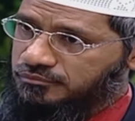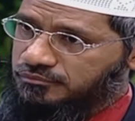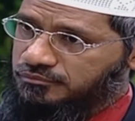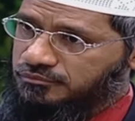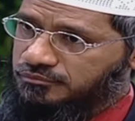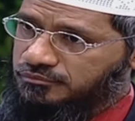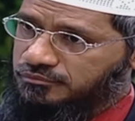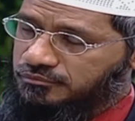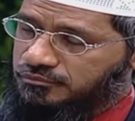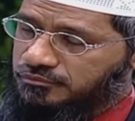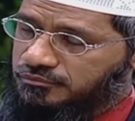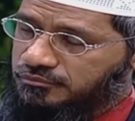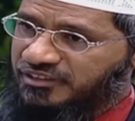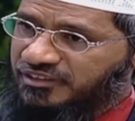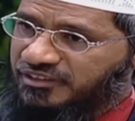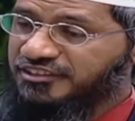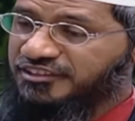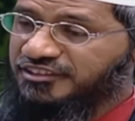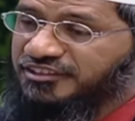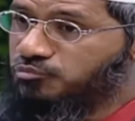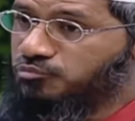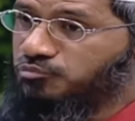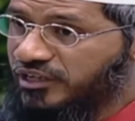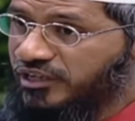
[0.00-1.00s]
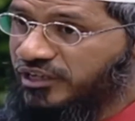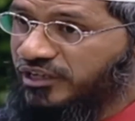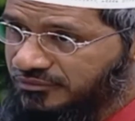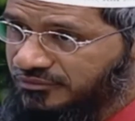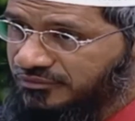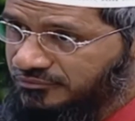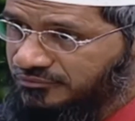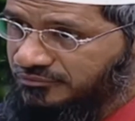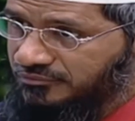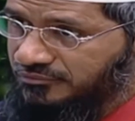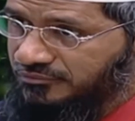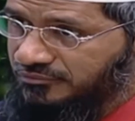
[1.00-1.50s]
whether in smoking,
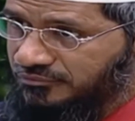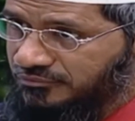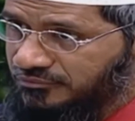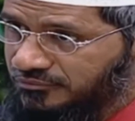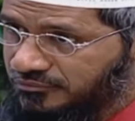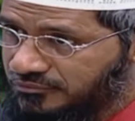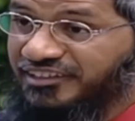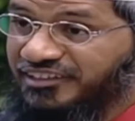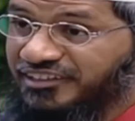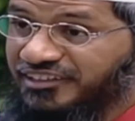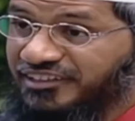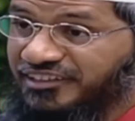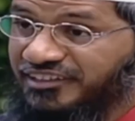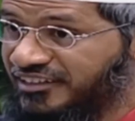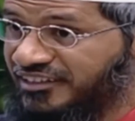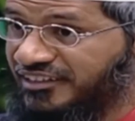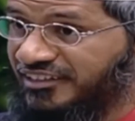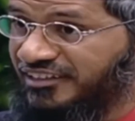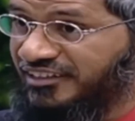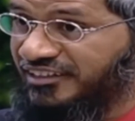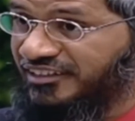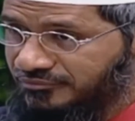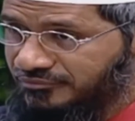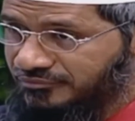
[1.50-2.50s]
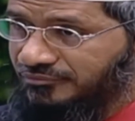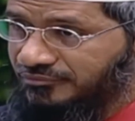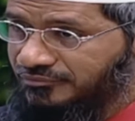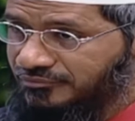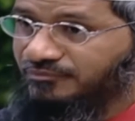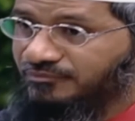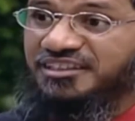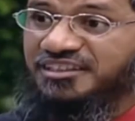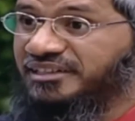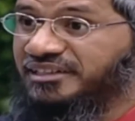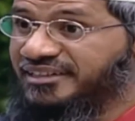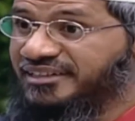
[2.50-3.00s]
cigarettes, whether
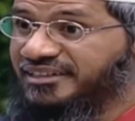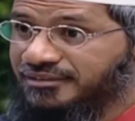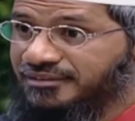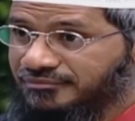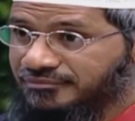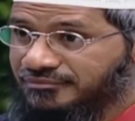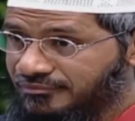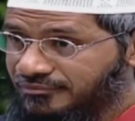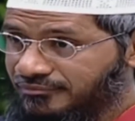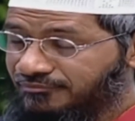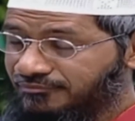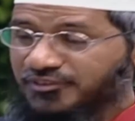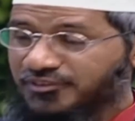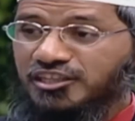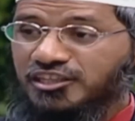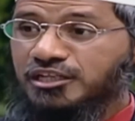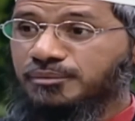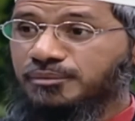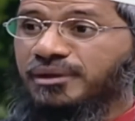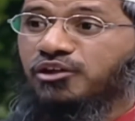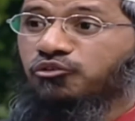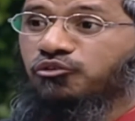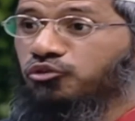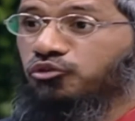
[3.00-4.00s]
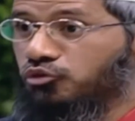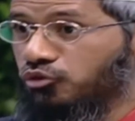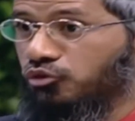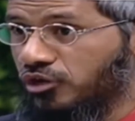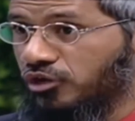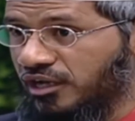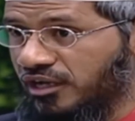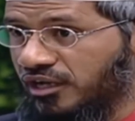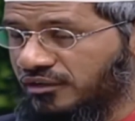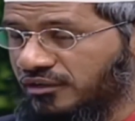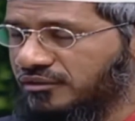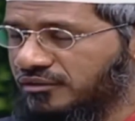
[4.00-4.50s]
bidi, whether tobacco in
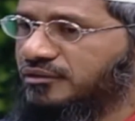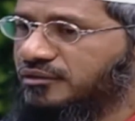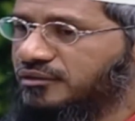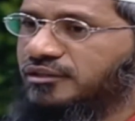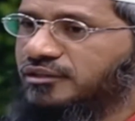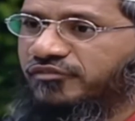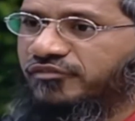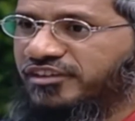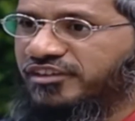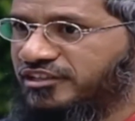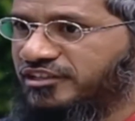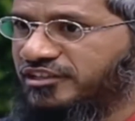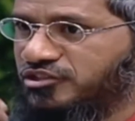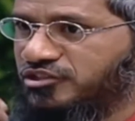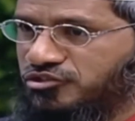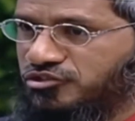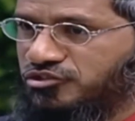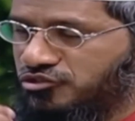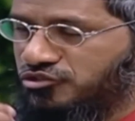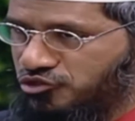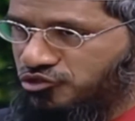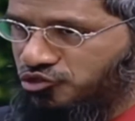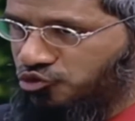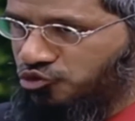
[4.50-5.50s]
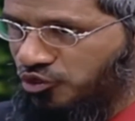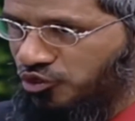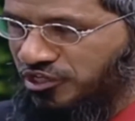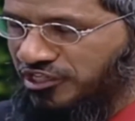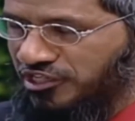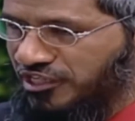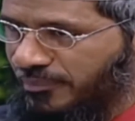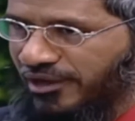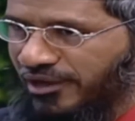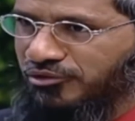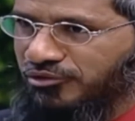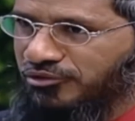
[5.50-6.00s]
hookah, whether chewing
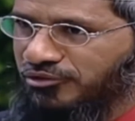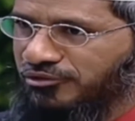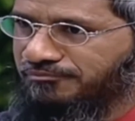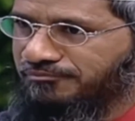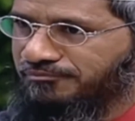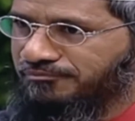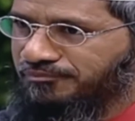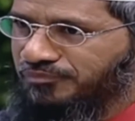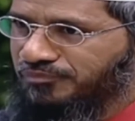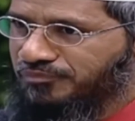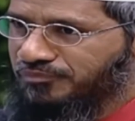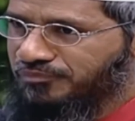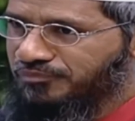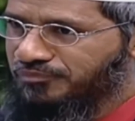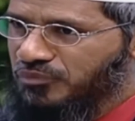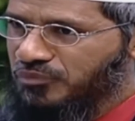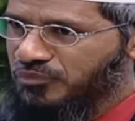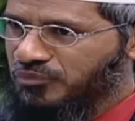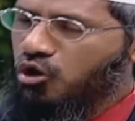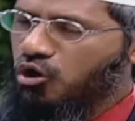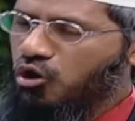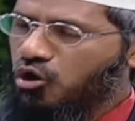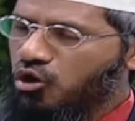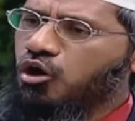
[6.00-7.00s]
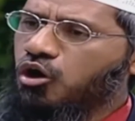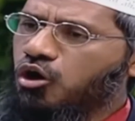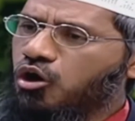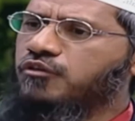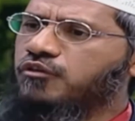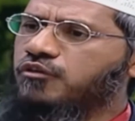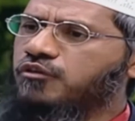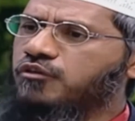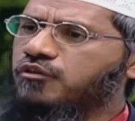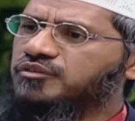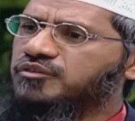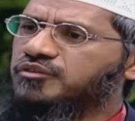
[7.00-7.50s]
tobacco, all forms of
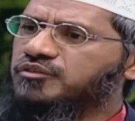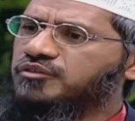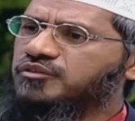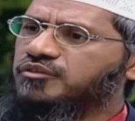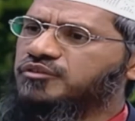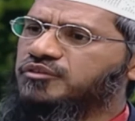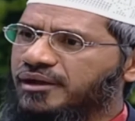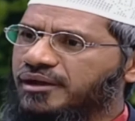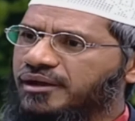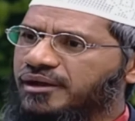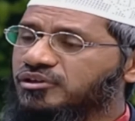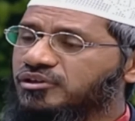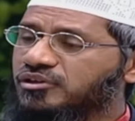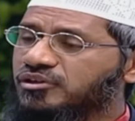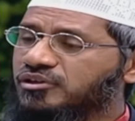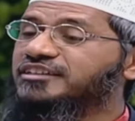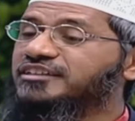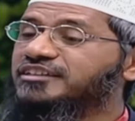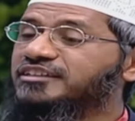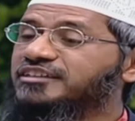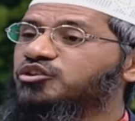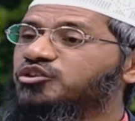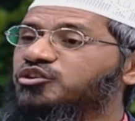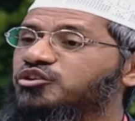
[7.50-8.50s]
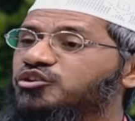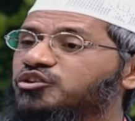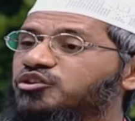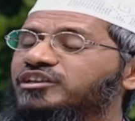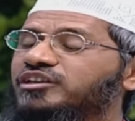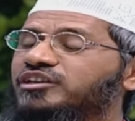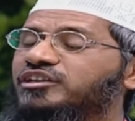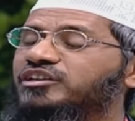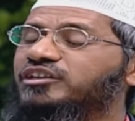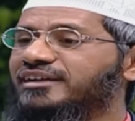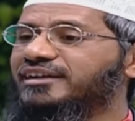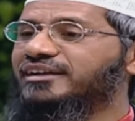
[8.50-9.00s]
tobacco contain nicotine and tar.
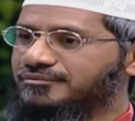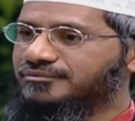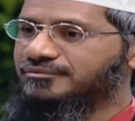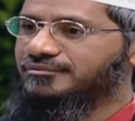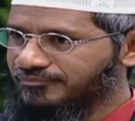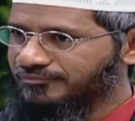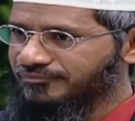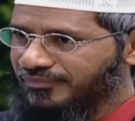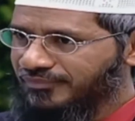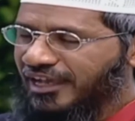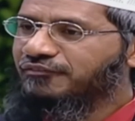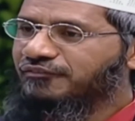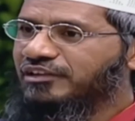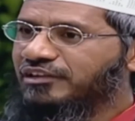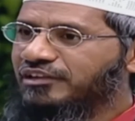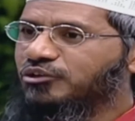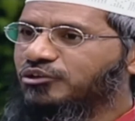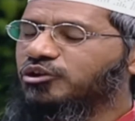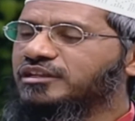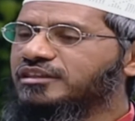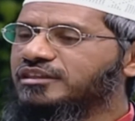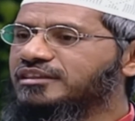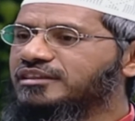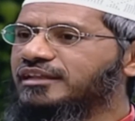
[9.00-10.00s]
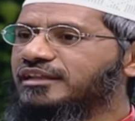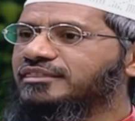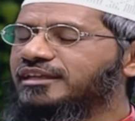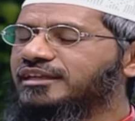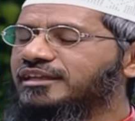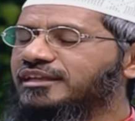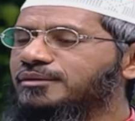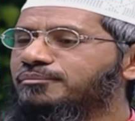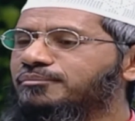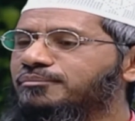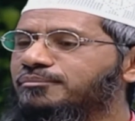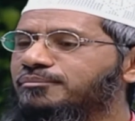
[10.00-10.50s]
And we know it's
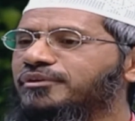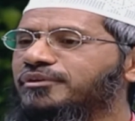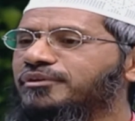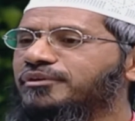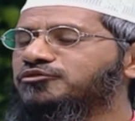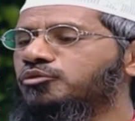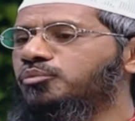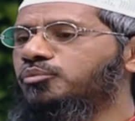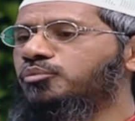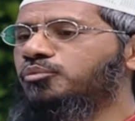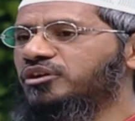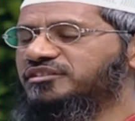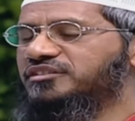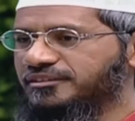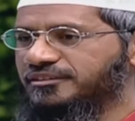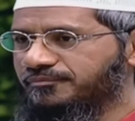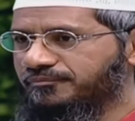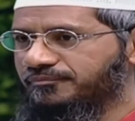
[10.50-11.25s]
nothing but slow poisoning.